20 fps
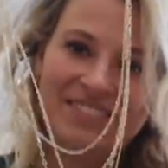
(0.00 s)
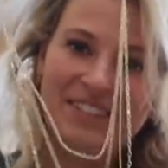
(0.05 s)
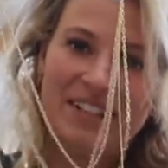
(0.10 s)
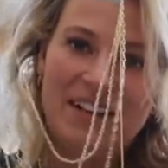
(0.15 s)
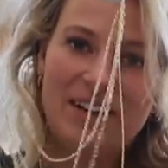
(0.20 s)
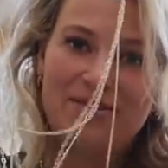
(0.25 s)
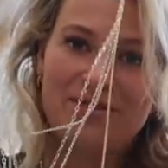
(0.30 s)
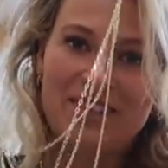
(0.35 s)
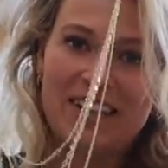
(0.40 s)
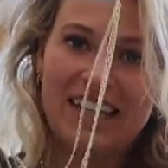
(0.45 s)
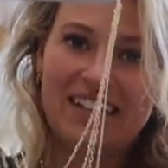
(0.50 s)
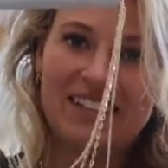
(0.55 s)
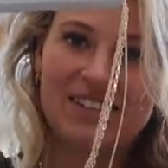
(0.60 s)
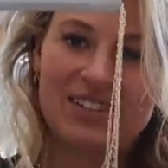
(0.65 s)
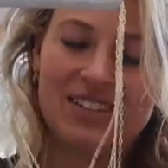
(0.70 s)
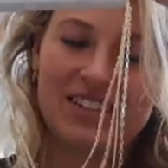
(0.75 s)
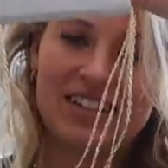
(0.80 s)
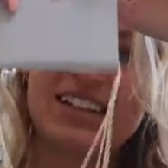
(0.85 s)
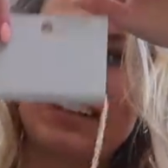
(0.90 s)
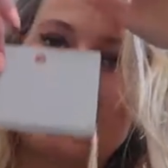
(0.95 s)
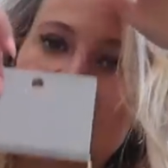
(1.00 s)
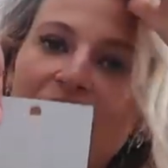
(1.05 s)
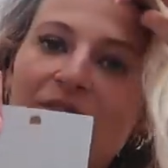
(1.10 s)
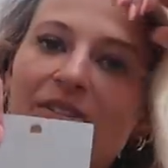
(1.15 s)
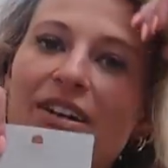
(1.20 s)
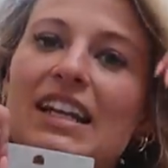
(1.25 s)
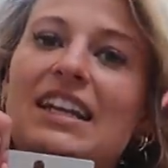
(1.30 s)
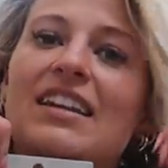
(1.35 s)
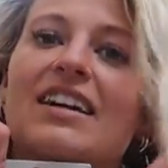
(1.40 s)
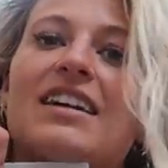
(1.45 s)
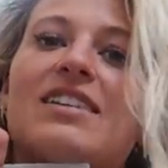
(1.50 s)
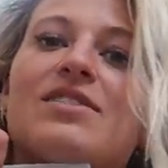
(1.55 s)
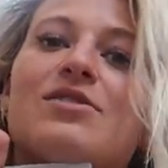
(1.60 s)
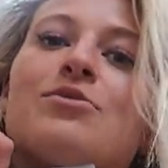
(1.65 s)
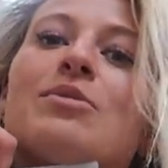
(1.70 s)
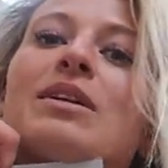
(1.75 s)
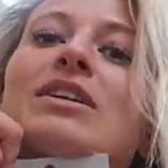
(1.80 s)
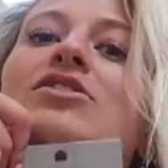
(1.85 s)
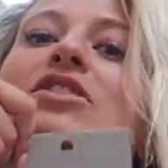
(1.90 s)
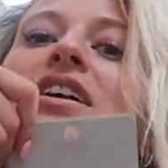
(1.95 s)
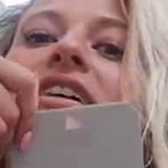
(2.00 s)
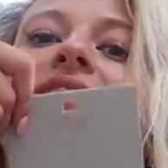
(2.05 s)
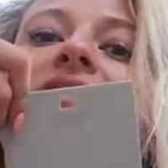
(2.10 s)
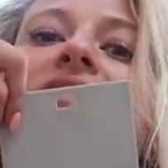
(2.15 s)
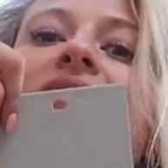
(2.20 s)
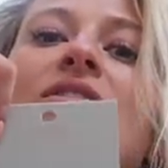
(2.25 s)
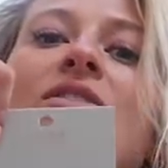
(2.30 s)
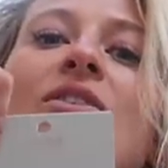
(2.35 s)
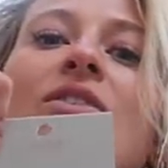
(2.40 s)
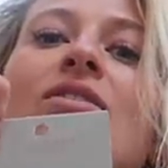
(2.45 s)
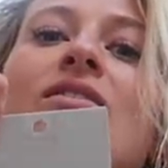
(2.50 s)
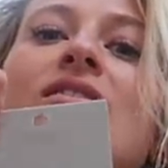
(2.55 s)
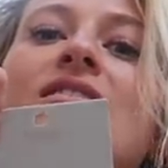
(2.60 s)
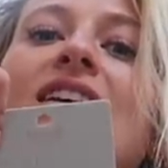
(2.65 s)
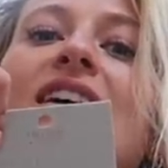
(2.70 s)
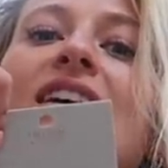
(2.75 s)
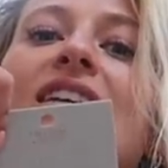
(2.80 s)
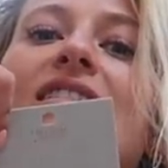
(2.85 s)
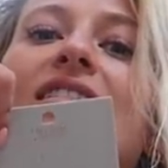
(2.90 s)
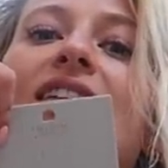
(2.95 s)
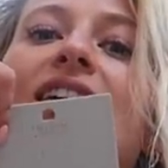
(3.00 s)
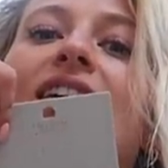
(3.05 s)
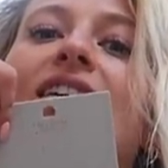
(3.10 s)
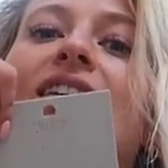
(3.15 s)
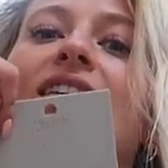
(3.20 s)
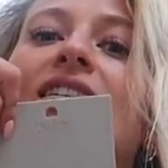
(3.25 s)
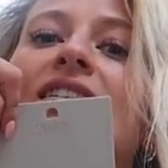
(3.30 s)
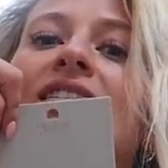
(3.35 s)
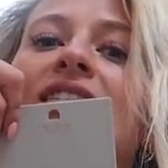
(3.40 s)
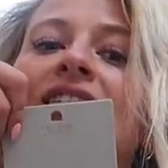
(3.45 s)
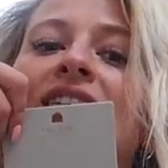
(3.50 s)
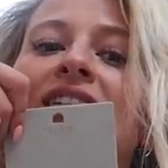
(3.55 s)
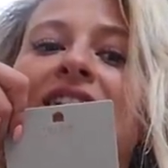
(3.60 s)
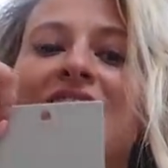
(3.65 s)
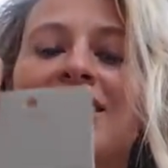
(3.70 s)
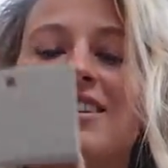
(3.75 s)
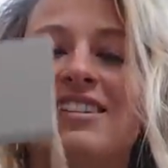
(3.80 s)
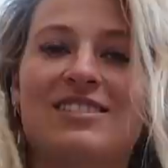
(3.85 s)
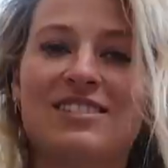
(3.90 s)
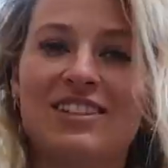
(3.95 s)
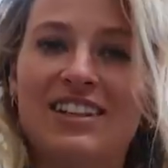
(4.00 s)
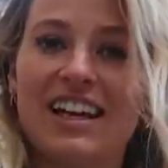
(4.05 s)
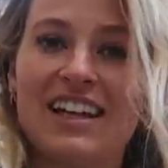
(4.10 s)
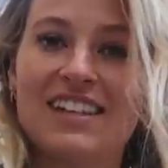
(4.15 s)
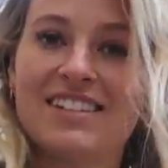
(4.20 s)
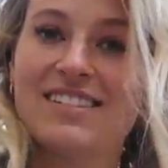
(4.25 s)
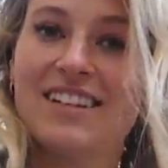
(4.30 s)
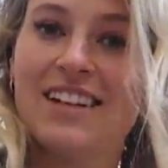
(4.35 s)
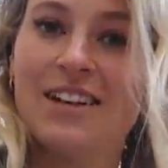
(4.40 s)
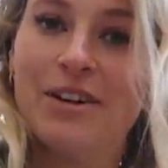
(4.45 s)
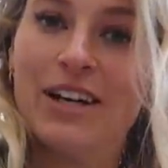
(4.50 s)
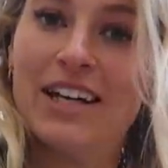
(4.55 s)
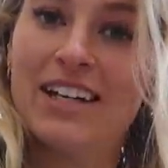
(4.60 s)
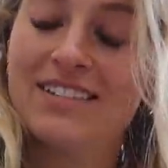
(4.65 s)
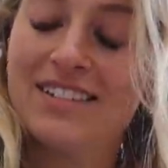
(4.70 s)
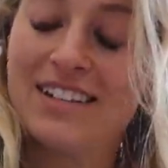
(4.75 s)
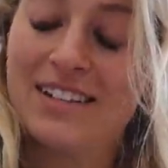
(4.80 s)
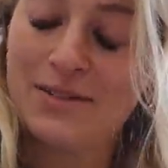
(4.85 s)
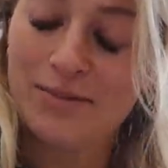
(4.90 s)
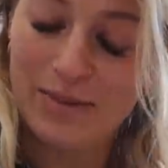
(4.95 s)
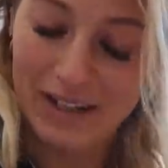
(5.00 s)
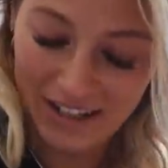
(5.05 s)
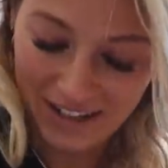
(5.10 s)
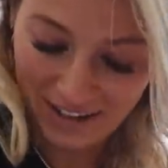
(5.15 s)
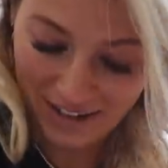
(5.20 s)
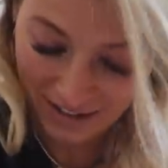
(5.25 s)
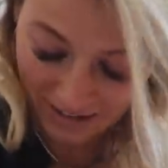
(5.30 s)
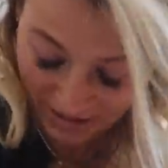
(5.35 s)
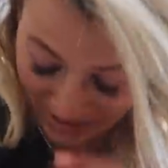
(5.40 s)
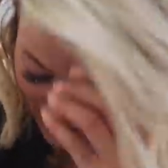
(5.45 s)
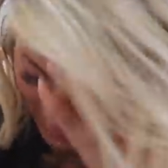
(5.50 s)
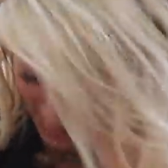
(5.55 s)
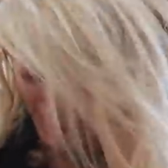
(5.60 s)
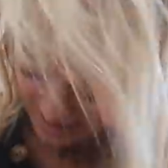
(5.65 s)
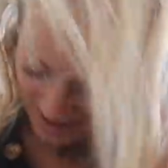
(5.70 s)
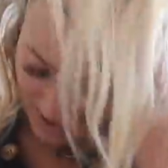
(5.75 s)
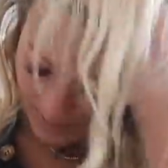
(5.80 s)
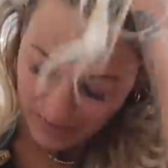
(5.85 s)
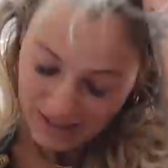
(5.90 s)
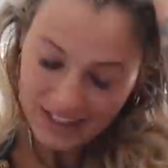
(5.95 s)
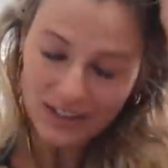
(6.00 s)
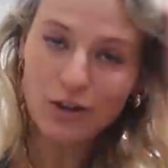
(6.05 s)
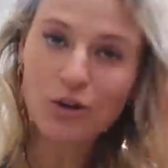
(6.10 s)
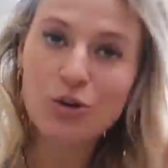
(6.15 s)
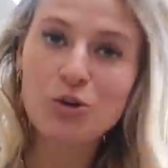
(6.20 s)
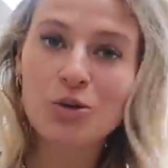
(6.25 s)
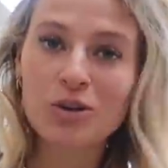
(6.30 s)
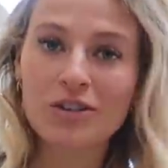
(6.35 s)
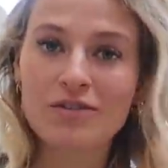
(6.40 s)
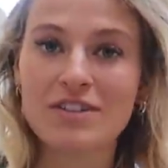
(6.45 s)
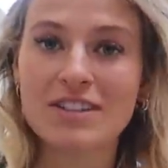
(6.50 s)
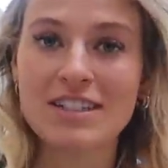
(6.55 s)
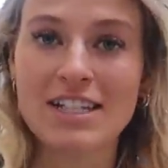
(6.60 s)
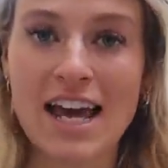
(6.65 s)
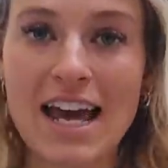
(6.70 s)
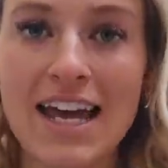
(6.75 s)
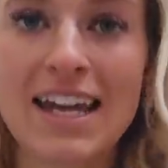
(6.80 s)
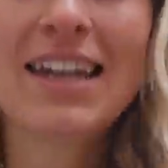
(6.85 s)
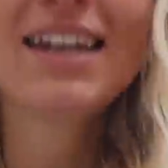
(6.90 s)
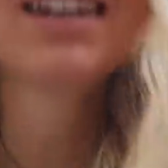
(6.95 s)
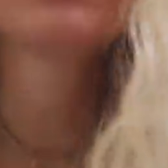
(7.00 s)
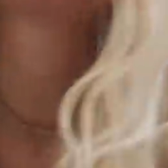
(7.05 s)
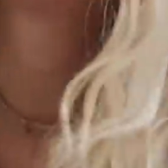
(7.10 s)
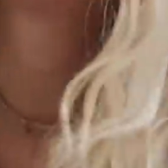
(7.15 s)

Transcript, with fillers: Lovely. So it's going to go really nice with my dresses on holiday, I think. So yes, anyway, that's my little my little haul of the day.